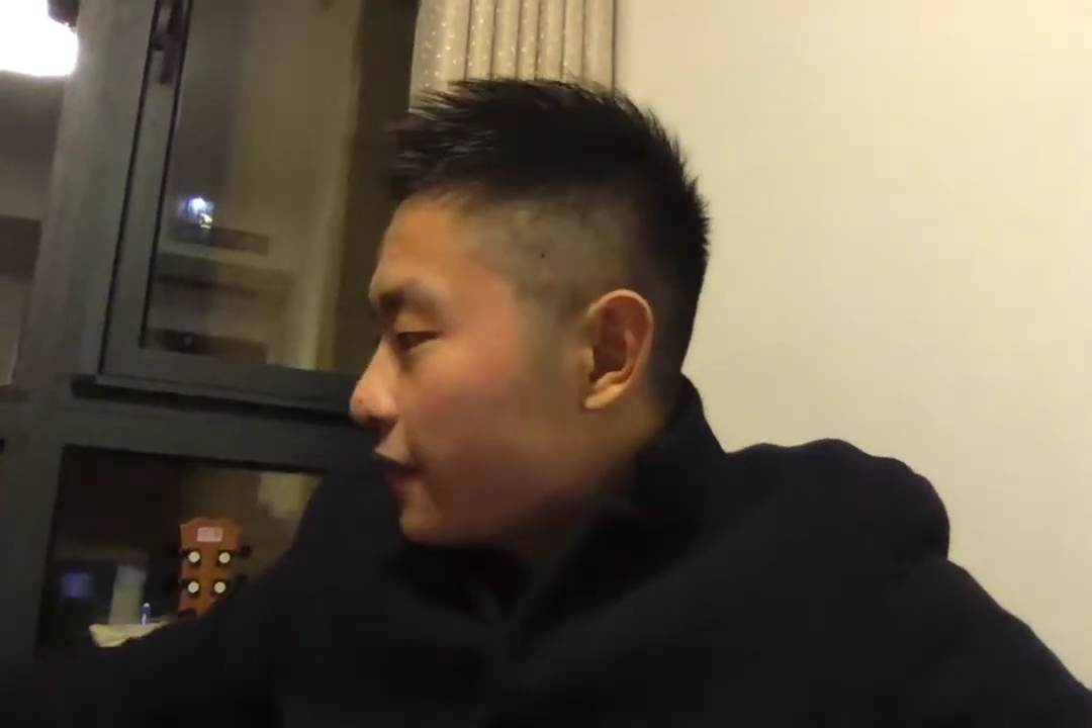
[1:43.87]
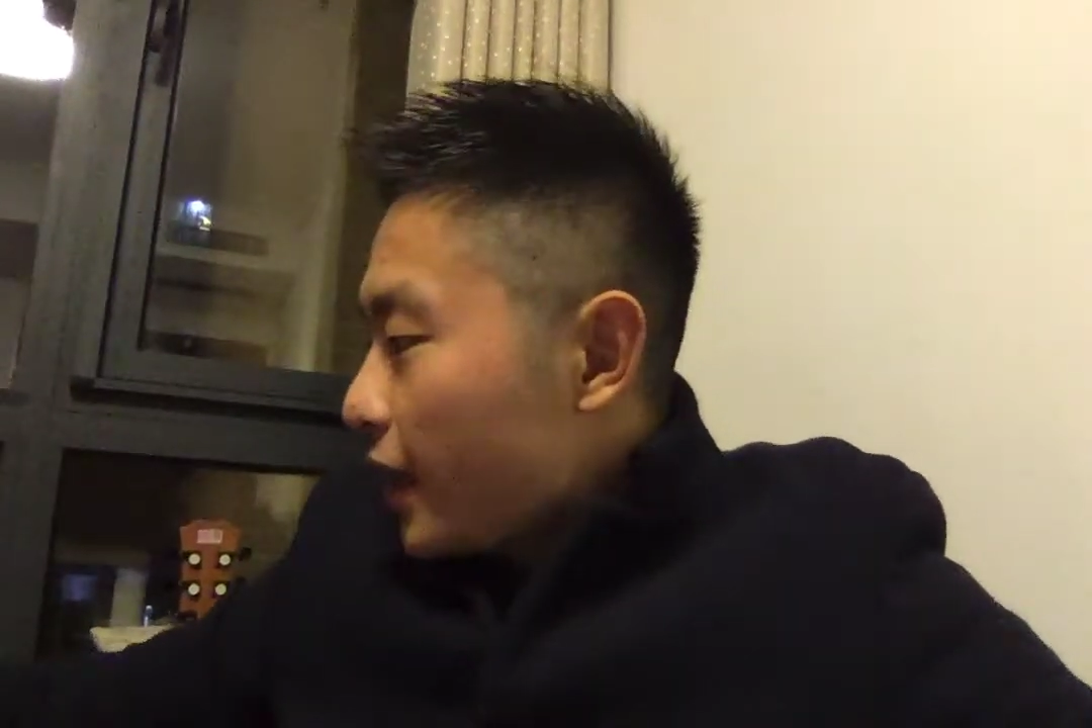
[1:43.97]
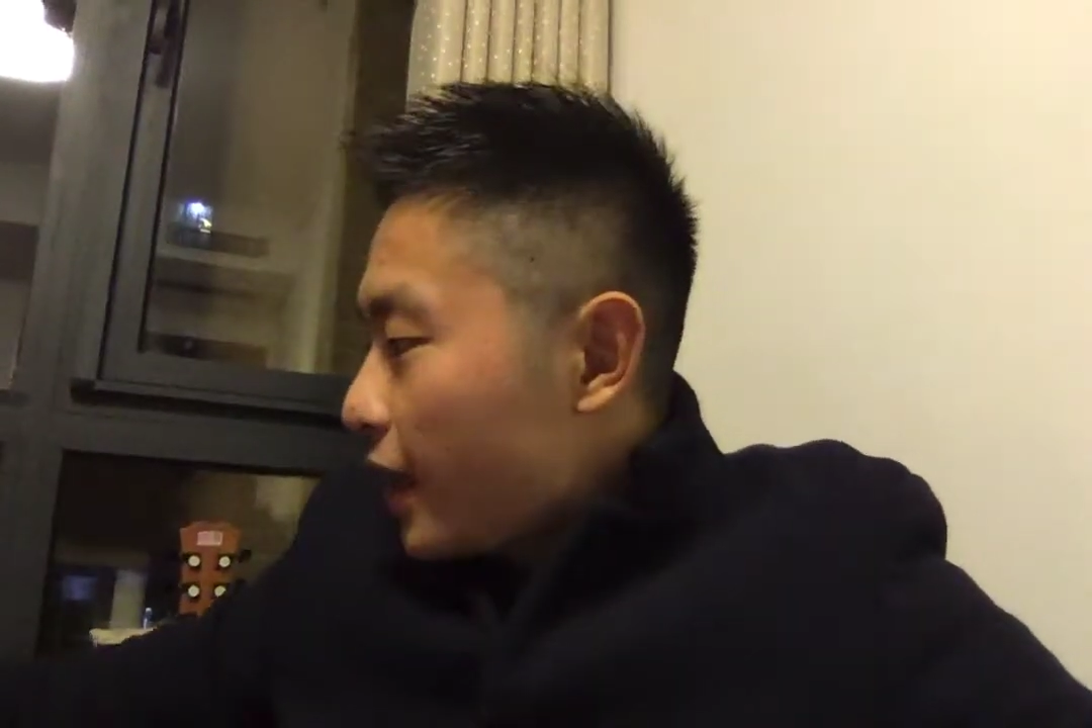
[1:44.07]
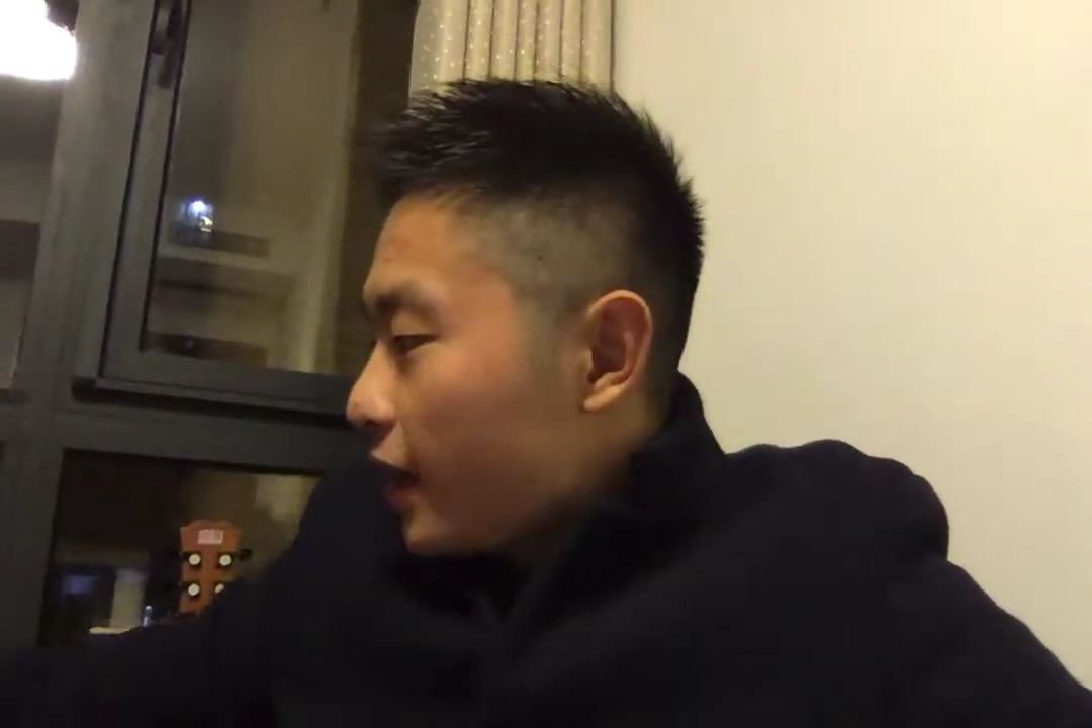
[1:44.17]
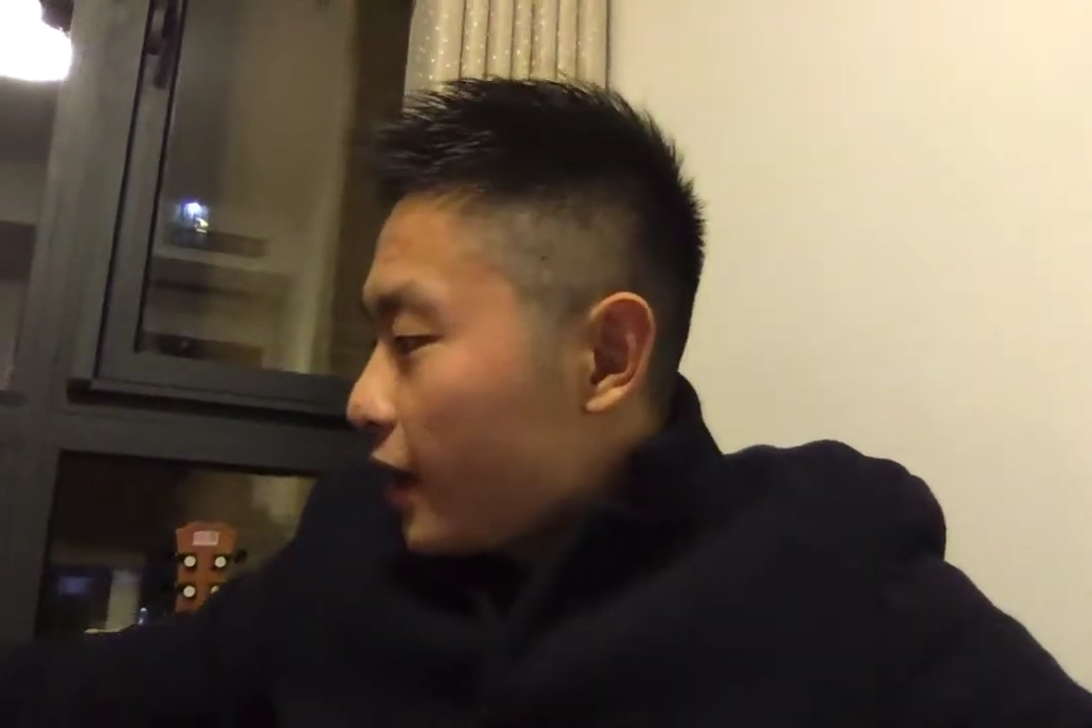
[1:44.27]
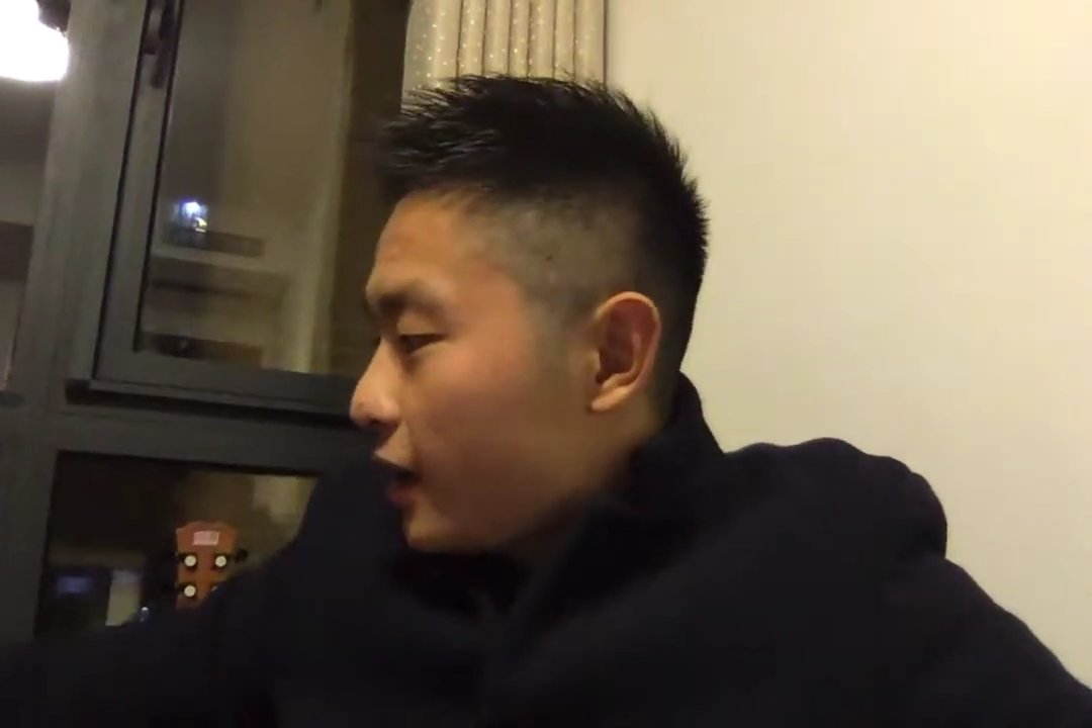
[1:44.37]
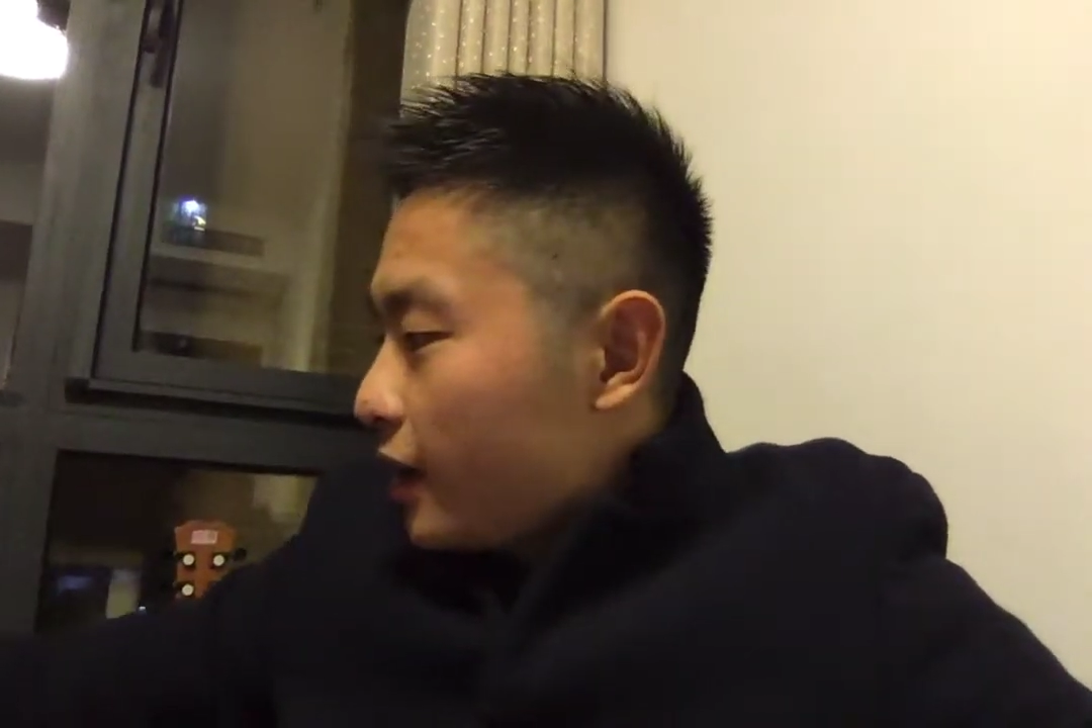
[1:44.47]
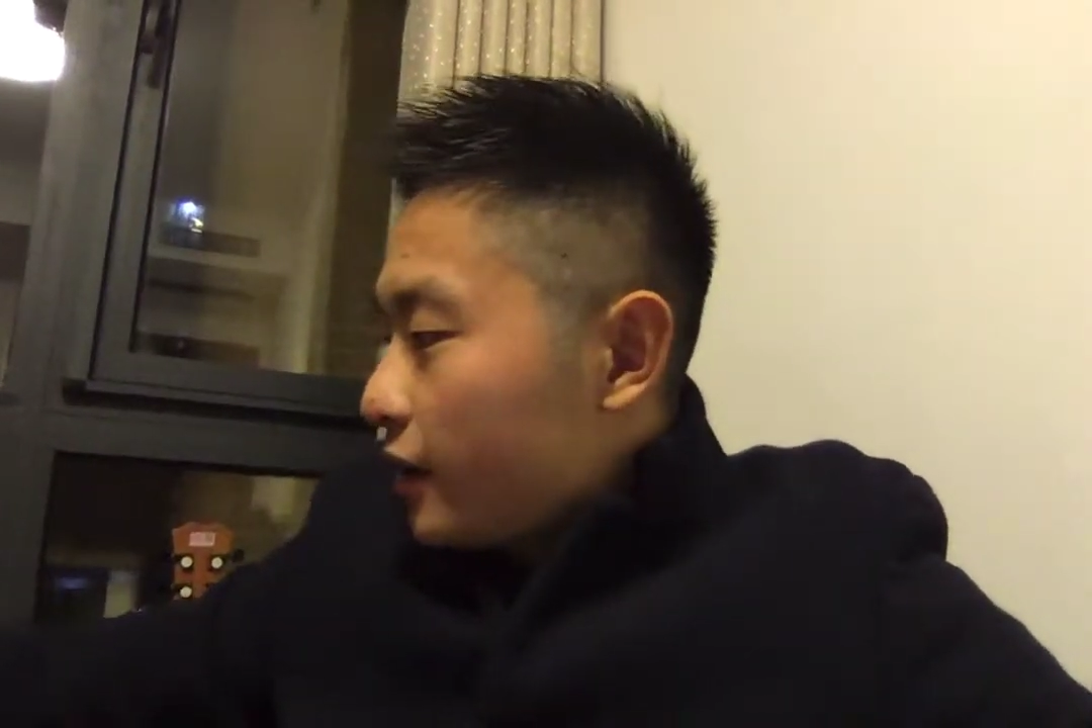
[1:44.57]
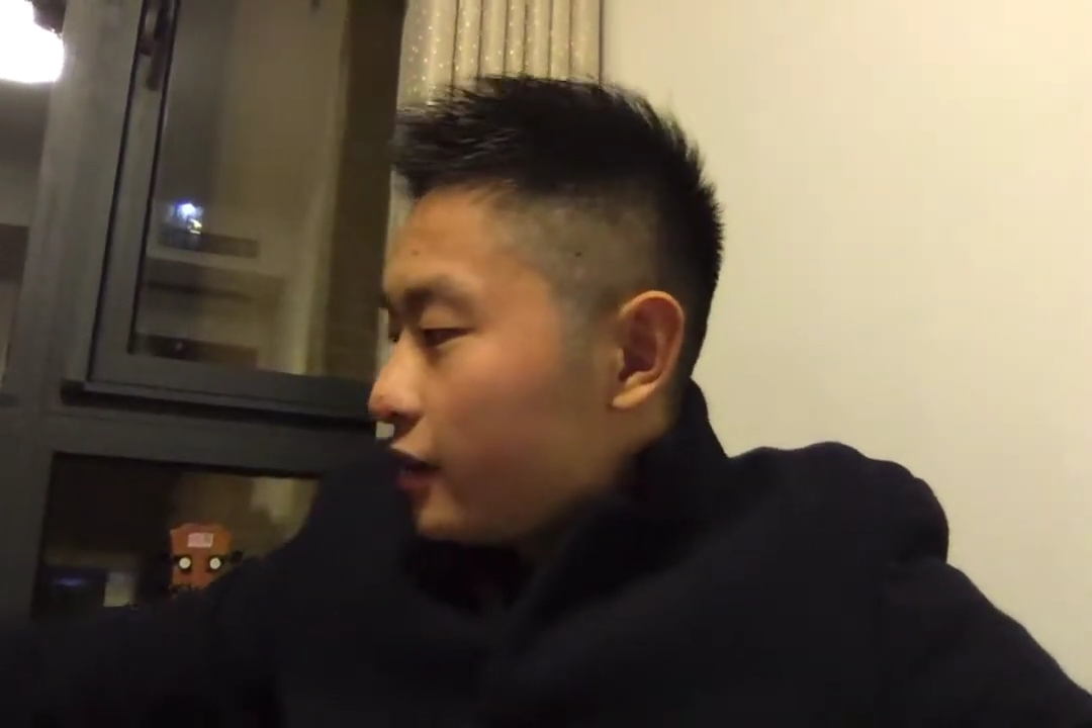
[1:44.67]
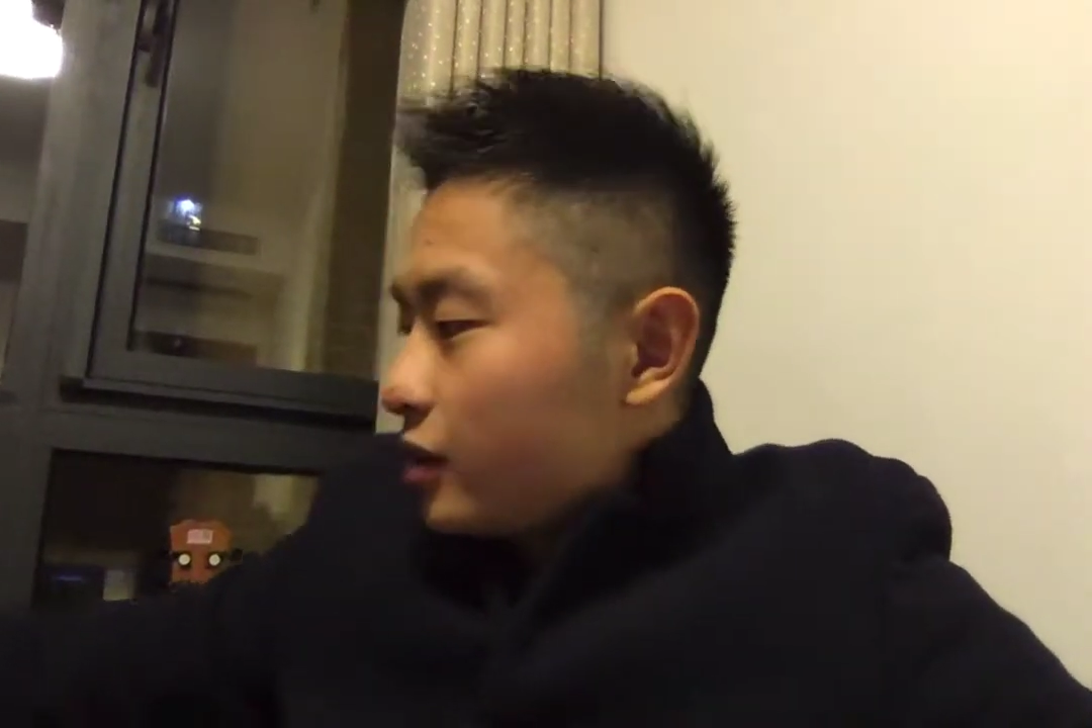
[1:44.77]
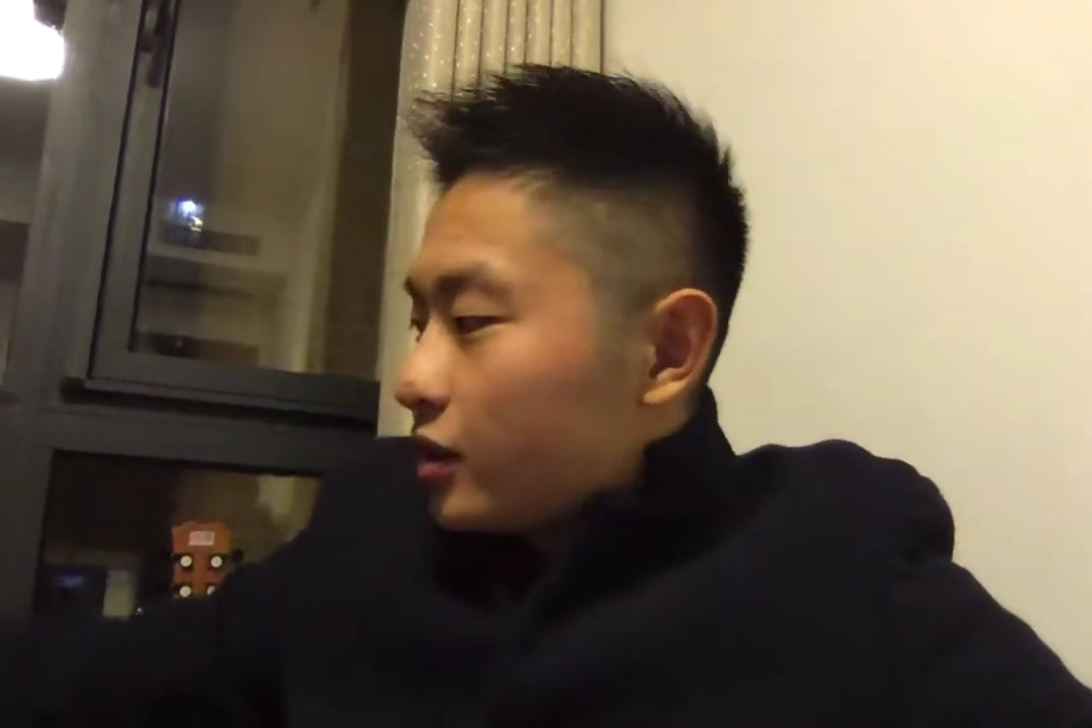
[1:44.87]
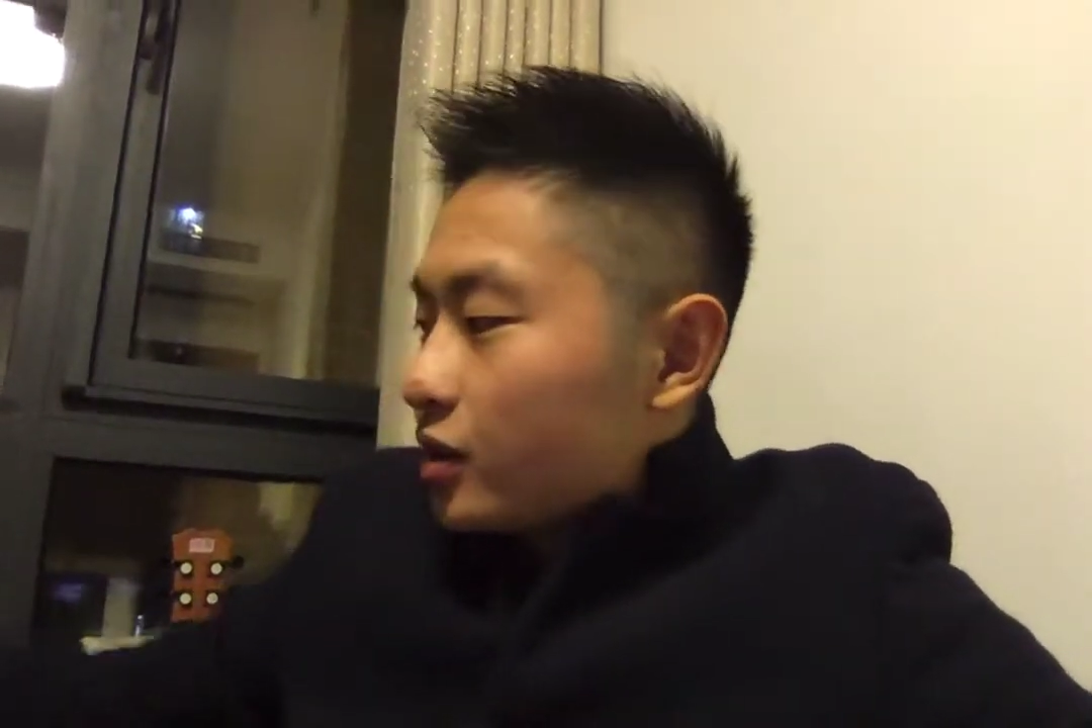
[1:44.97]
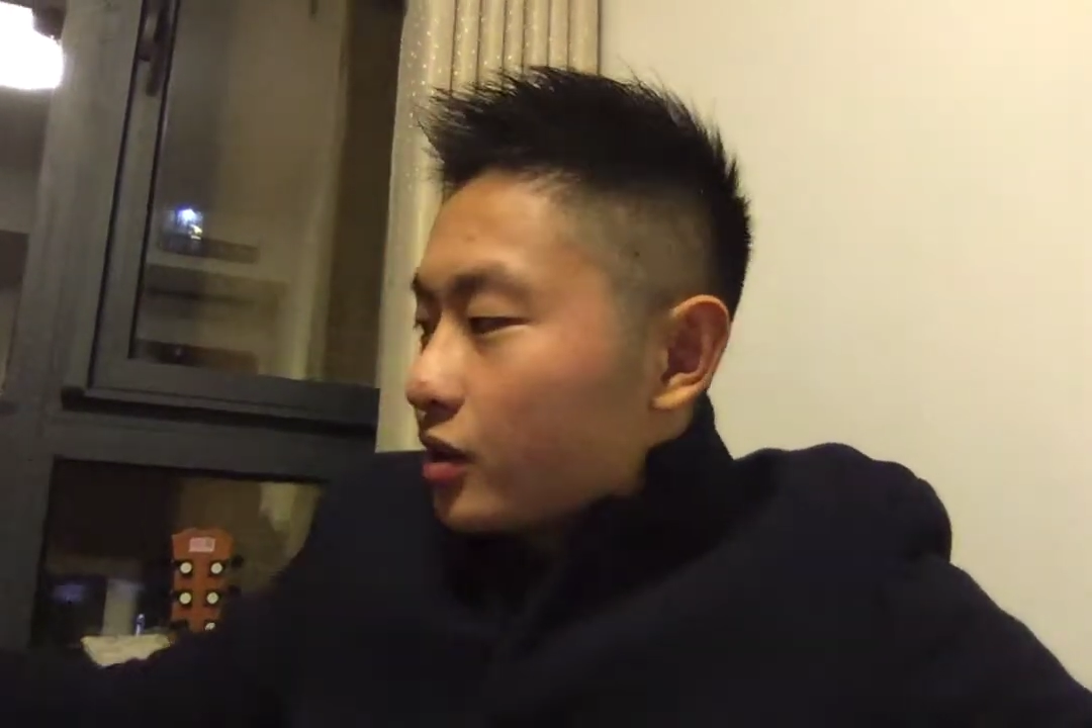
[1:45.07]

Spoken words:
then